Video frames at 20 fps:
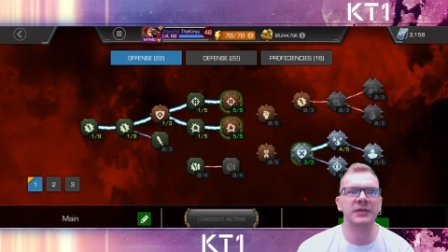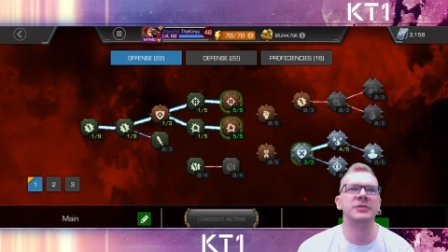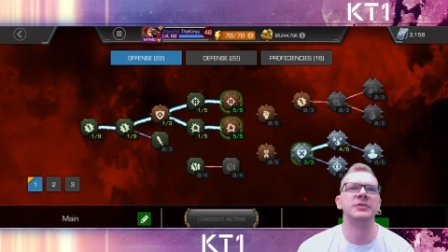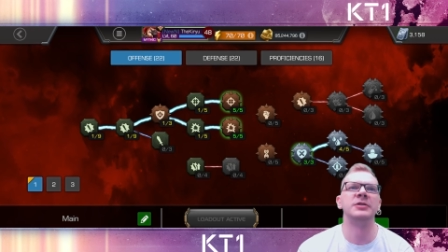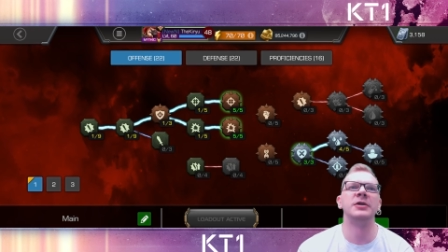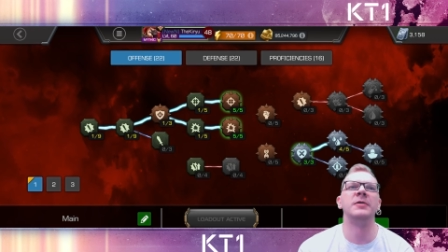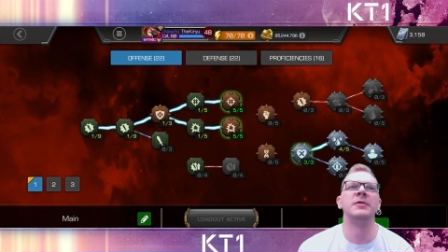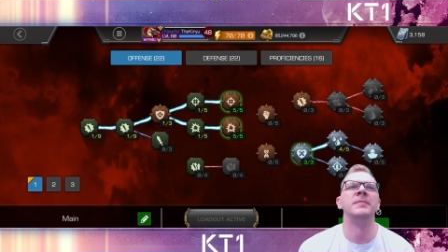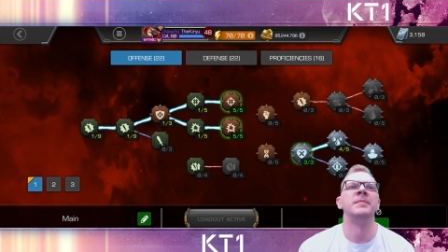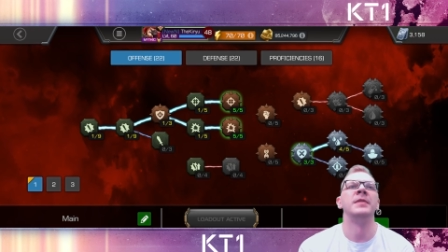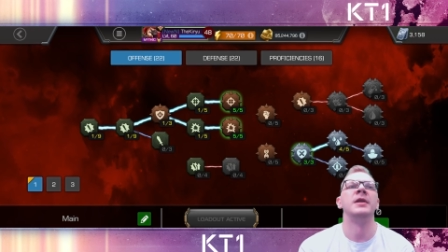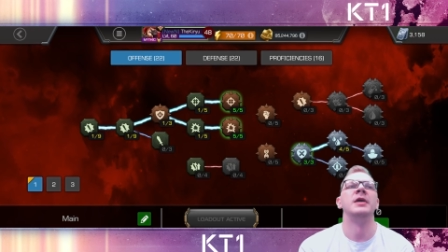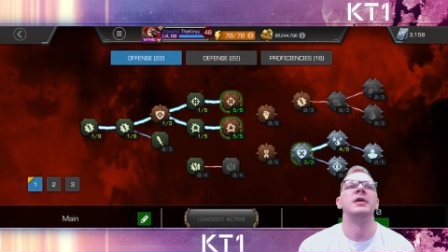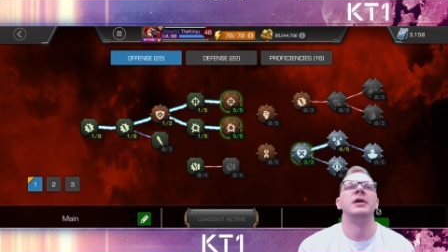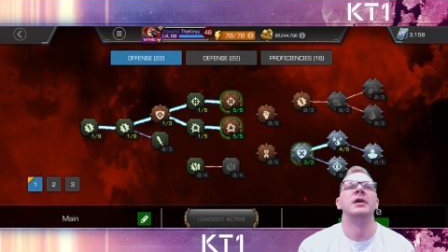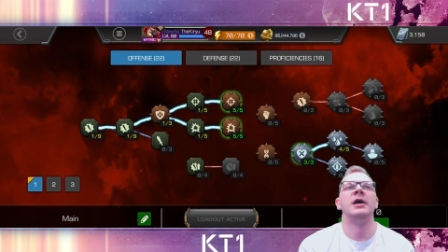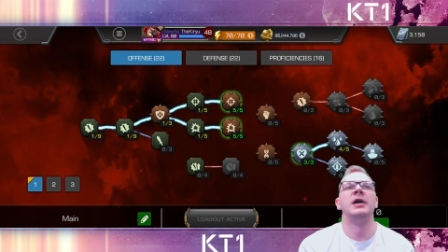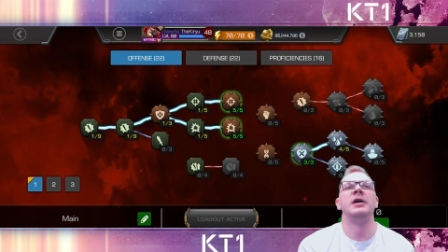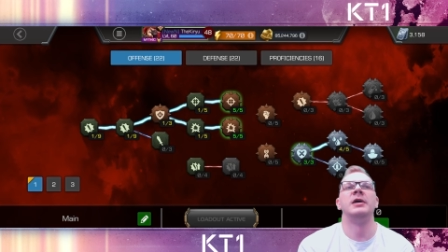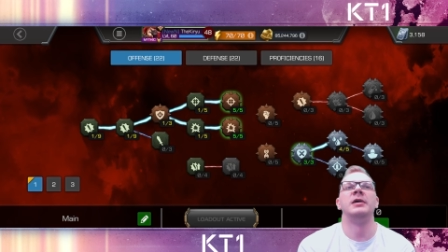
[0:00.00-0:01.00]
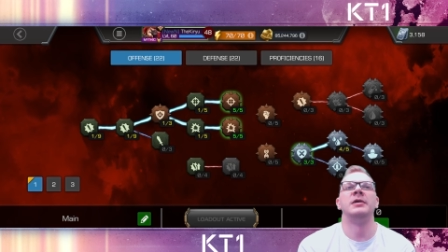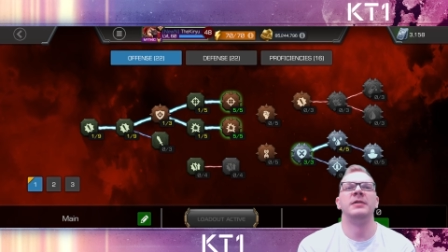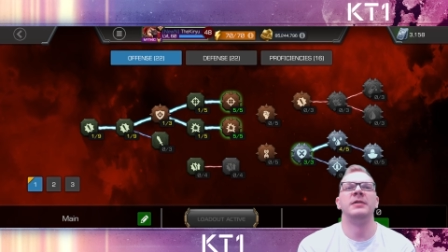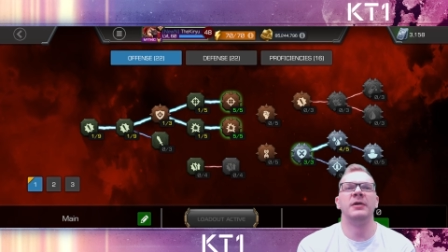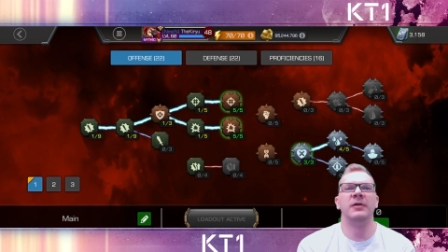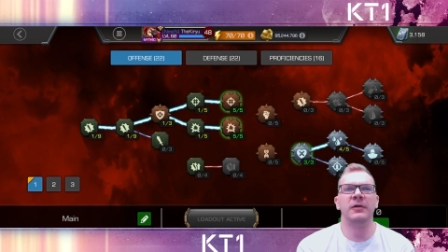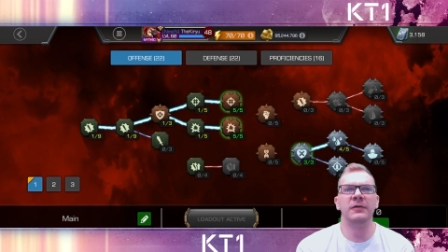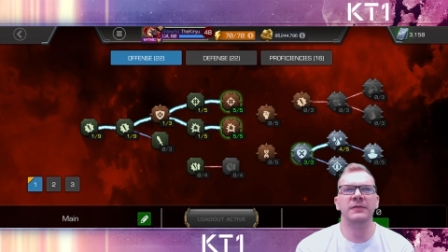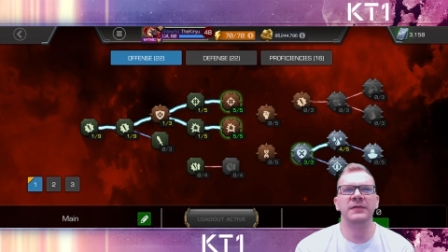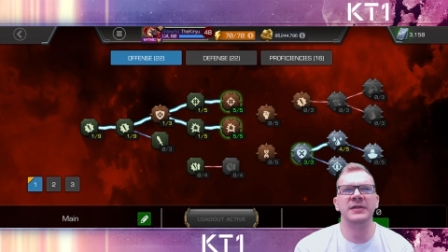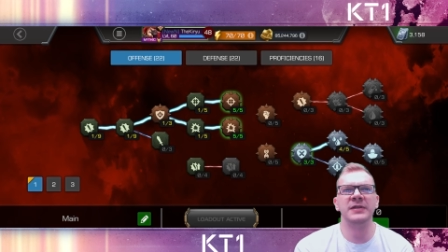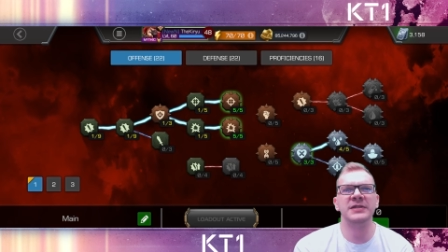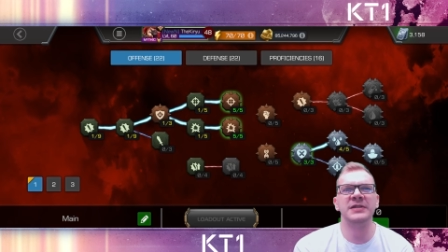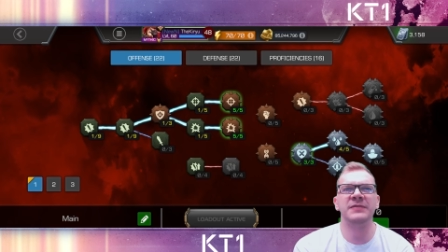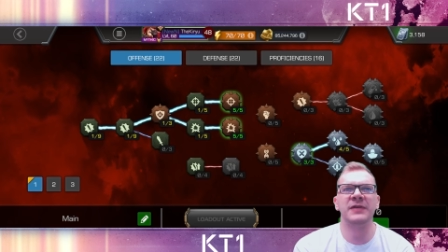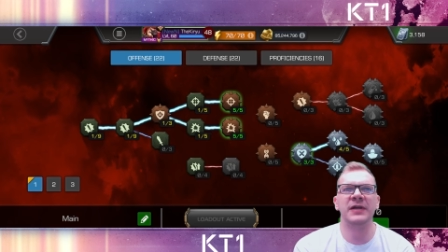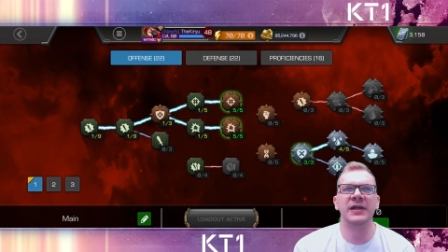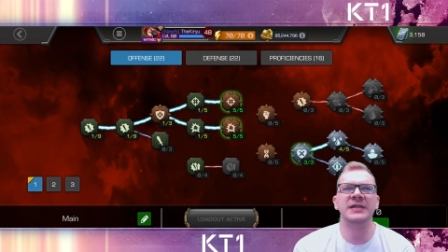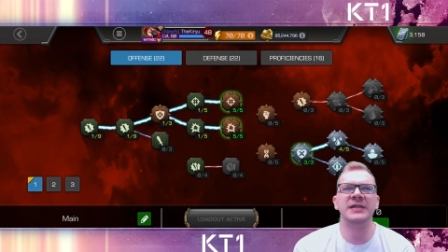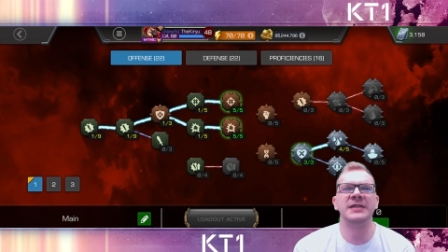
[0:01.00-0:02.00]
So uh, the offense is
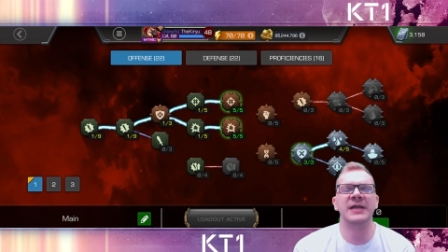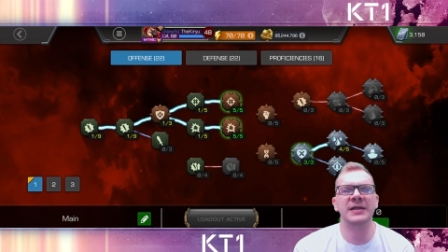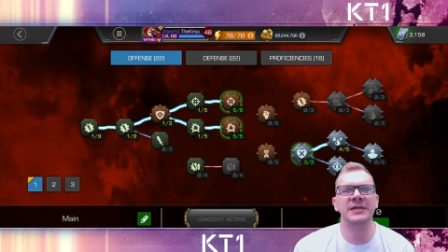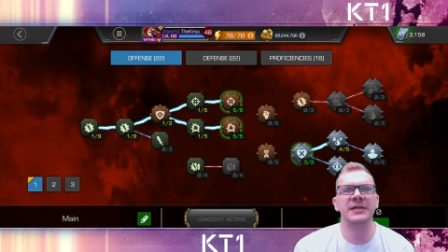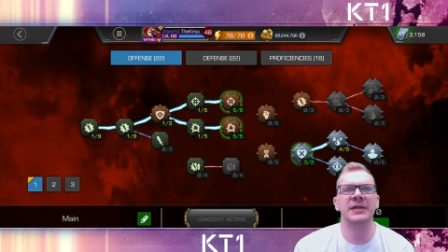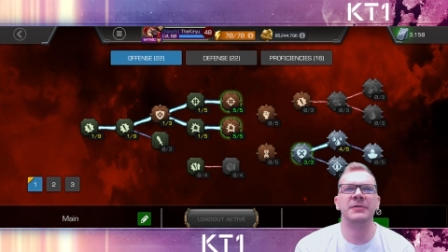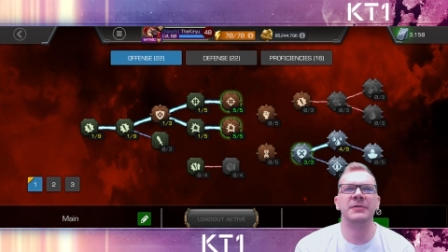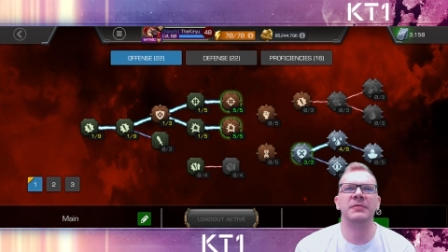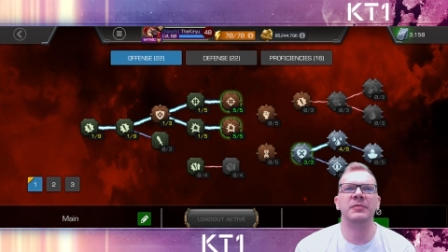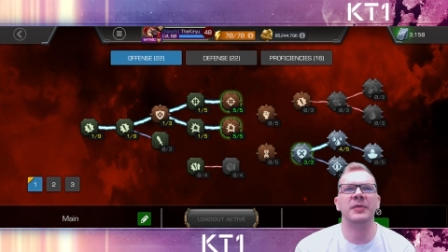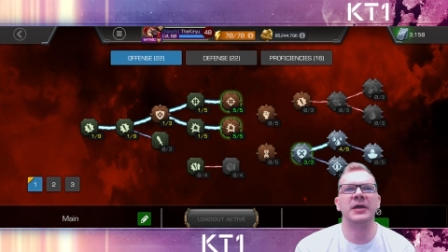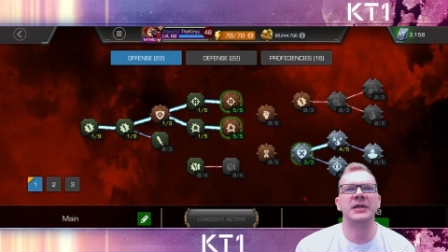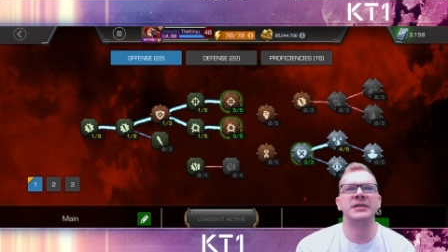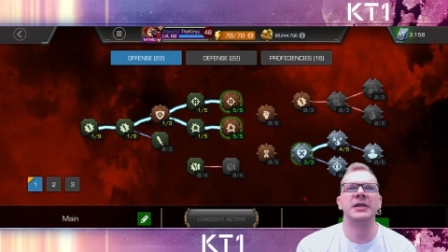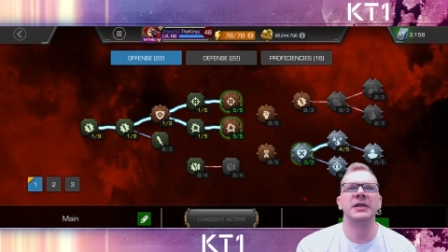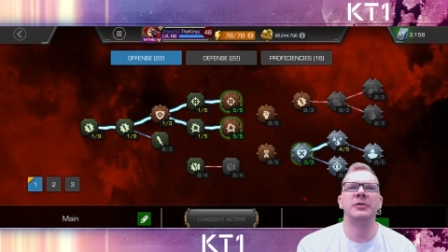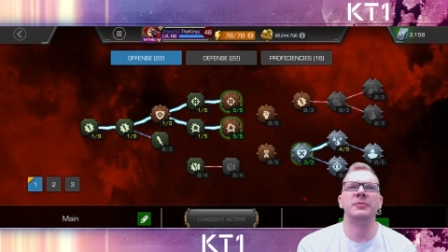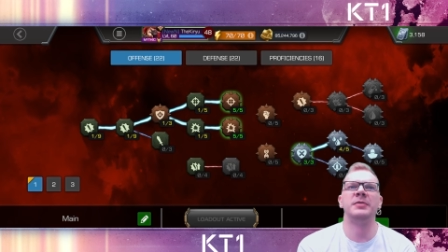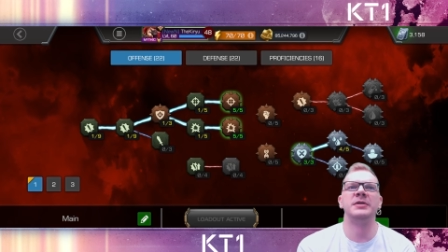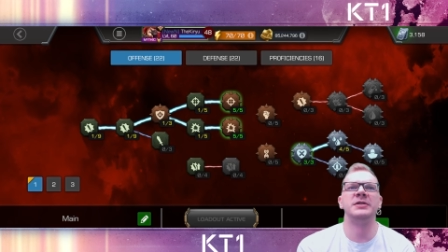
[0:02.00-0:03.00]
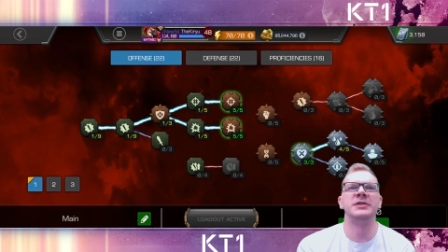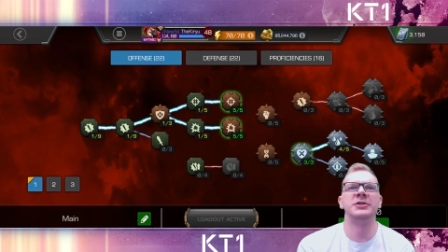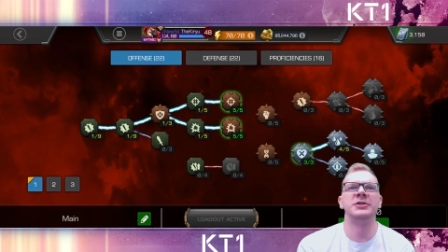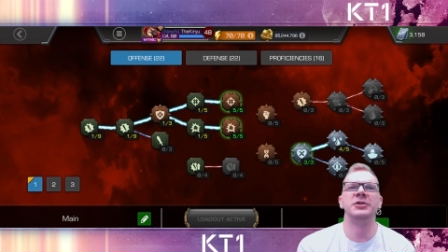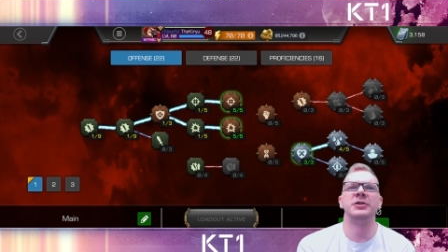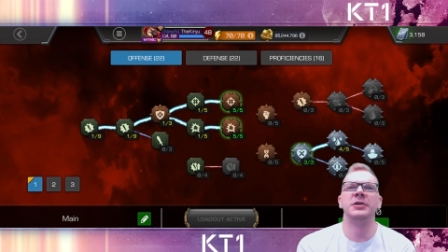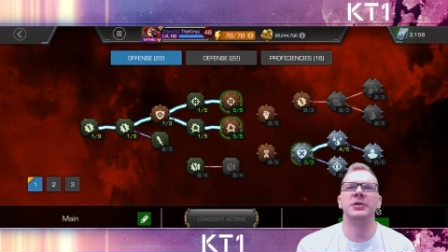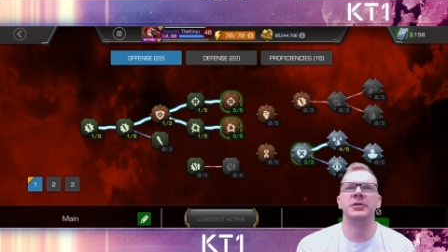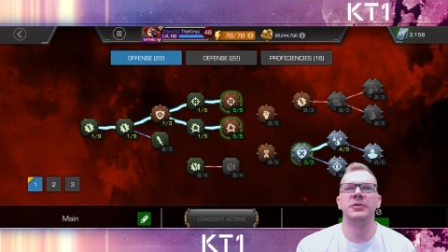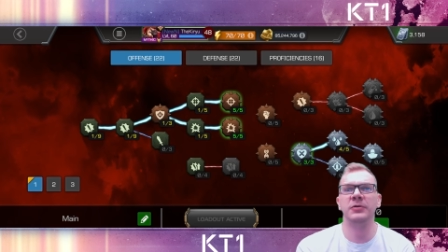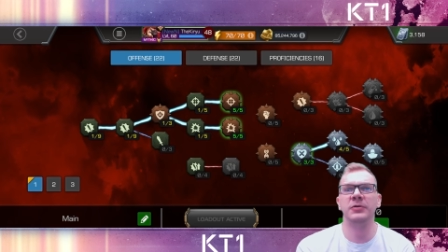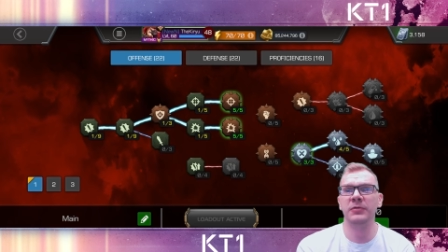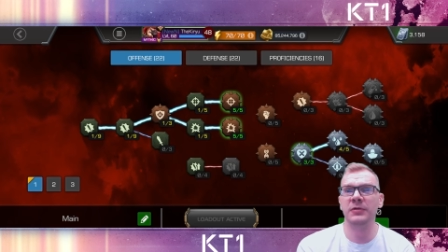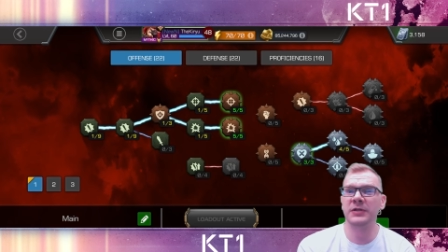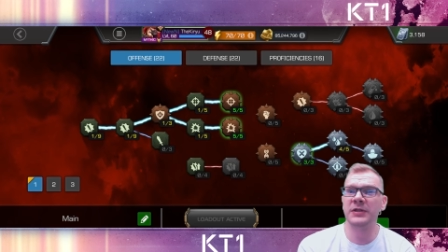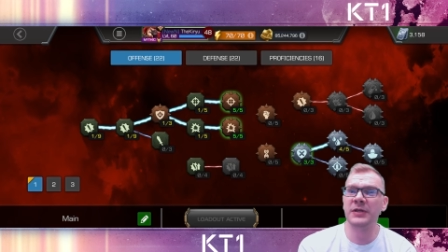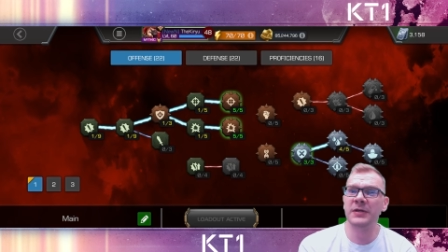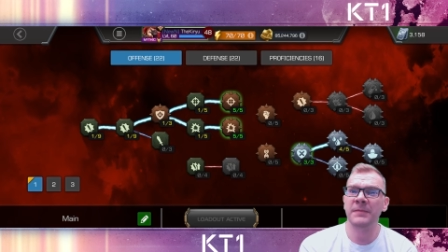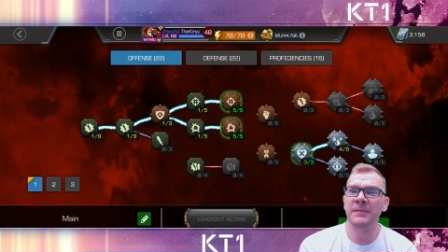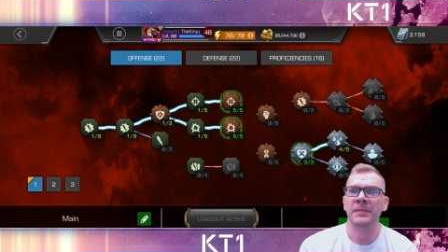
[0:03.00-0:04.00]
fairly standard with maxed out precision and
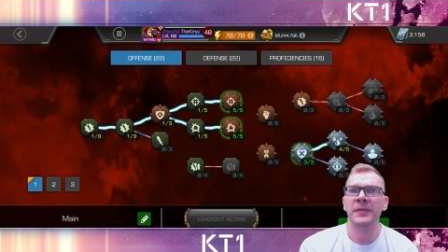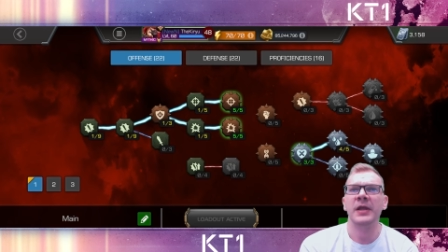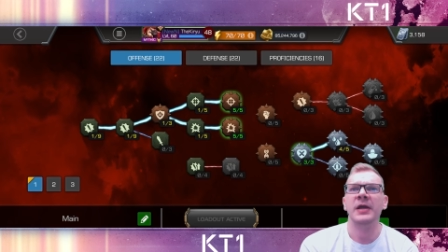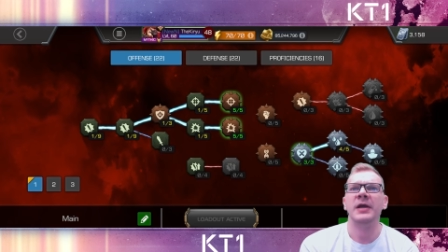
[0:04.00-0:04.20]
cruelty.